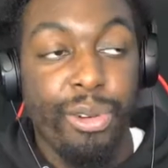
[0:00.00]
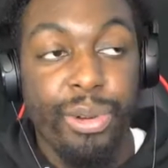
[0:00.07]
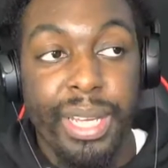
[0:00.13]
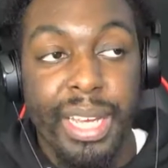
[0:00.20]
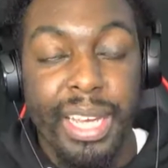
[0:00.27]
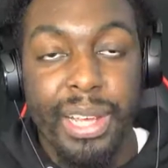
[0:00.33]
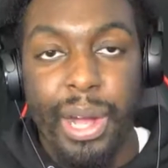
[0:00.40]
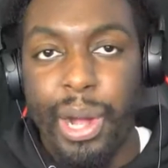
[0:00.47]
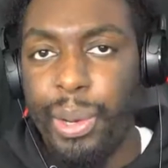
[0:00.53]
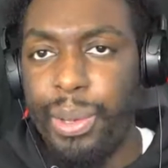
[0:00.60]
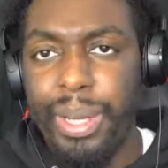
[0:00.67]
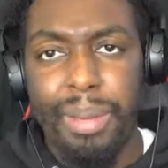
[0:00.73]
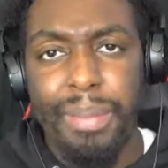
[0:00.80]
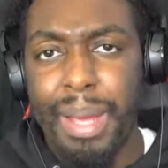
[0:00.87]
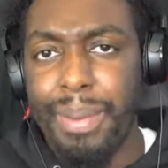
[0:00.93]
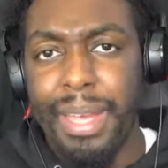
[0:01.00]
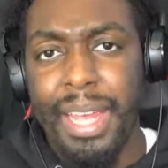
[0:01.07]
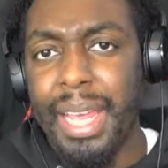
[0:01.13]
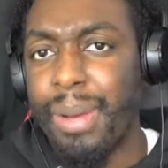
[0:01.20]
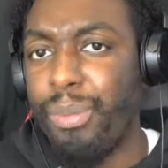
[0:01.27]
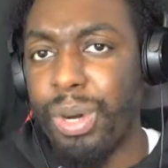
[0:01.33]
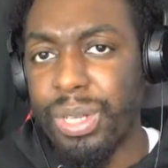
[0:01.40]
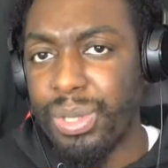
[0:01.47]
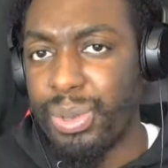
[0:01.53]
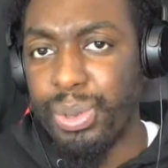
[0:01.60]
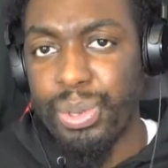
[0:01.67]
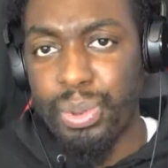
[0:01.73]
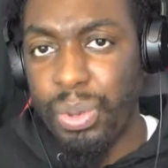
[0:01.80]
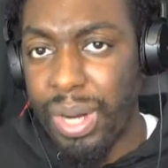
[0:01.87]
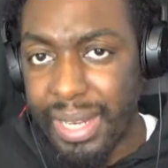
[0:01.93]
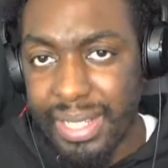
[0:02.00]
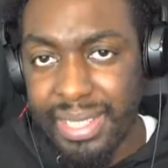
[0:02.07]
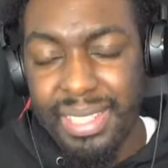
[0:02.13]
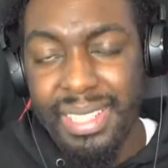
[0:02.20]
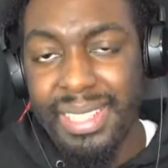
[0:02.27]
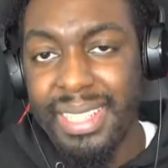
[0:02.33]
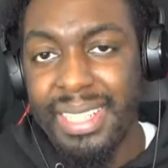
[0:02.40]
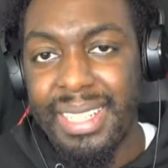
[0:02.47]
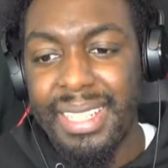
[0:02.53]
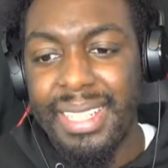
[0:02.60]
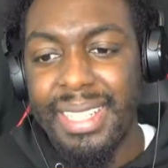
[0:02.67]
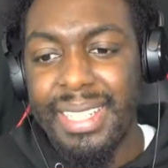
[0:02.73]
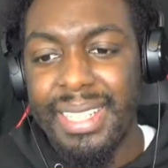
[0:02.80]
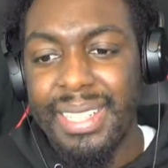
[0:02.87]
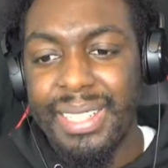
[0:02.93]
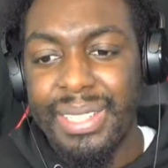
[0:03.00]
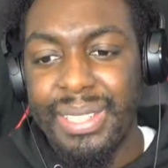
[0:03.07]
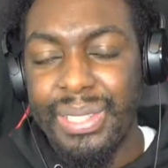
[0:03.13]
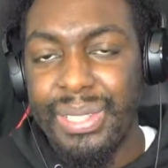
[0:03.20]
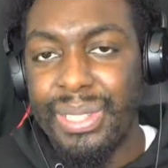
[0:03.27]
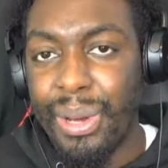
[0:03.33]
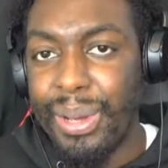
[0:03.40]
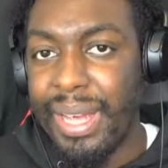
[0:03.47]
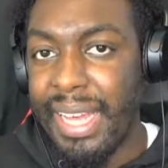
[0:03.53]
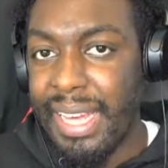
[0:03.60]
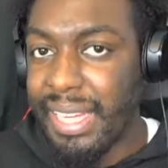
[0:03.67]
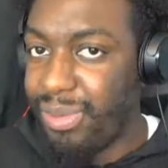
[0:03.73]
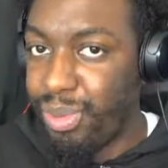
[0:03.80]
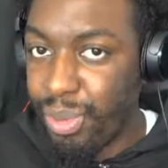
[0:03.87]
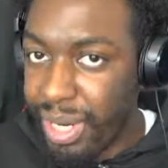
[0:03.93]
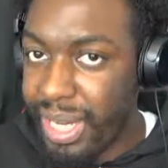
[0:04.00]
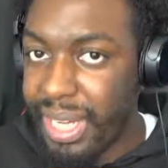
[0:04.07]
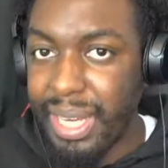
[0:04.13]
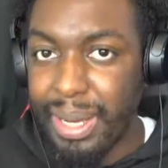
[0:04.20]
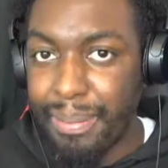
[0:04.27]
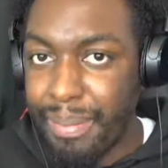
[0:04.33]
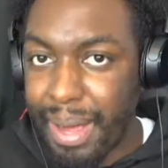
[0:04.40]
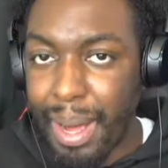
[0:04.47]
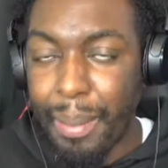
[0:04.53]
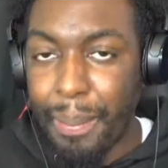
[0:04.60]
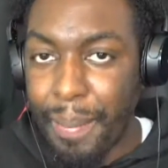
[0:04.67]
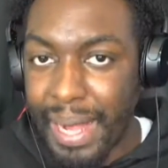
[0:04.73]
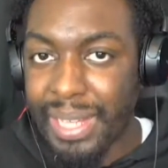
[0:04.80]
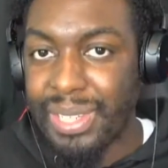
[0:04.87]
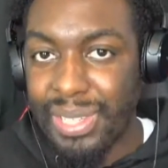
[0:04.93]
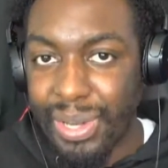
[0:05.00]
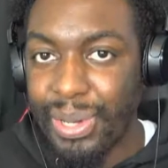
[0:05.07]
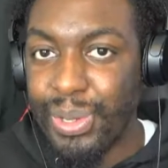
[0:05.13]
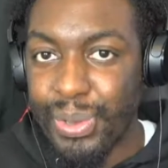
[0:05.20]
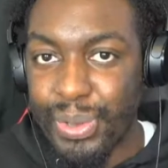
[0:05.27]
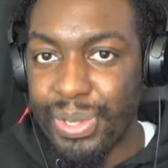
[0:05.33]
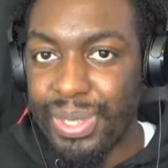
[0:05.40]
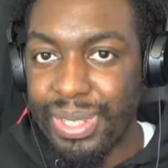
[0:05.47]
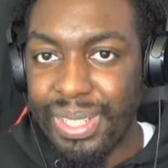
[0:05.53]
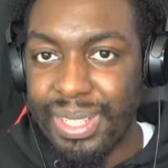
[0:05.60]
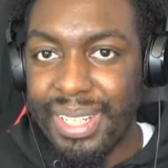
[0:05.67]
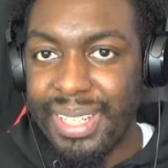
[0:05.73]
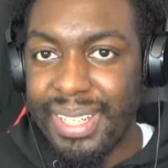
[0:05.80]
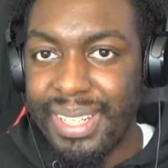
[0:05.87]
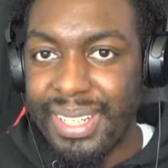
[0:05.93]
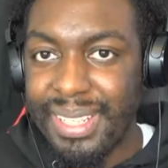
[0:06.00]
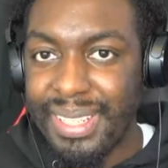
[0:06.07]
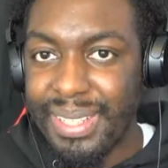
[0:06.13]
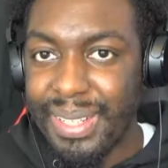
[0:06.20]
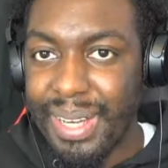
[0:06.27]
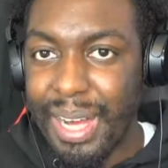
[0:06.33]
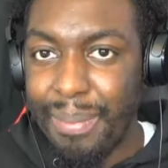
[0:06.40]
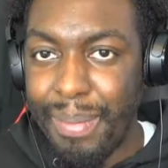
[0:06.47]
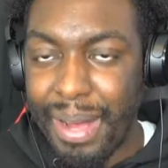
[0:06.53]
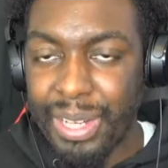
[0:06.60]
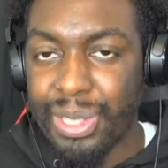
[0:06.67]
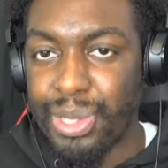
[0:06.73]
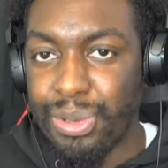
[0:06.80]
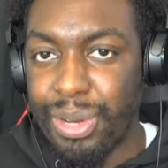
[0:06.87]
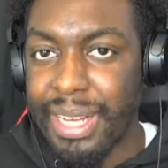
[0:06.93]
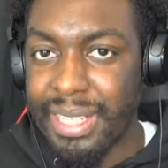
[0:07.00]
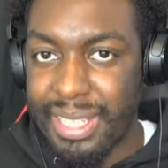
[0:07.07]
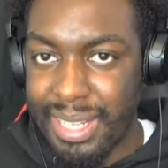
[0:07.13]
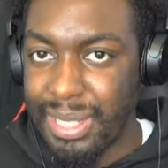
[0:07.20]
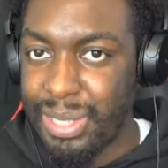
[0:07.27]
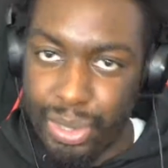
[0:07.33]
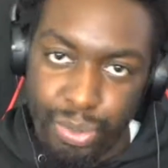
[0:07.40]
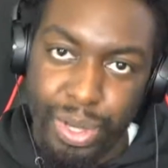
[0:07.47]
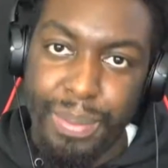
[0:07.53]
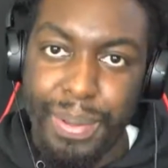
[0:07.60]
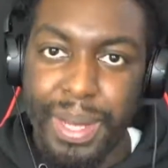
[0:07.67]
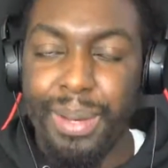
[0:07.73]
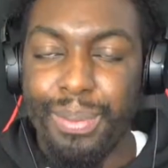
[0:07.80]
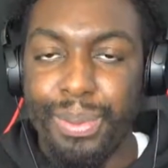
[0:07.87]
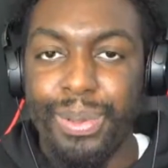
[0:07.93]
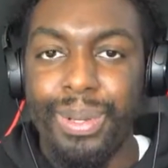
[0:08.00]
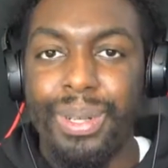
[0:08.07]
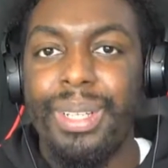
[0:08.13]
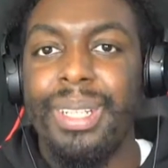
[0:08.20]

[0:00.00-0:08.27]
he only maybe hit him once or twice. So he's really amassed those amount of strikes against 3 people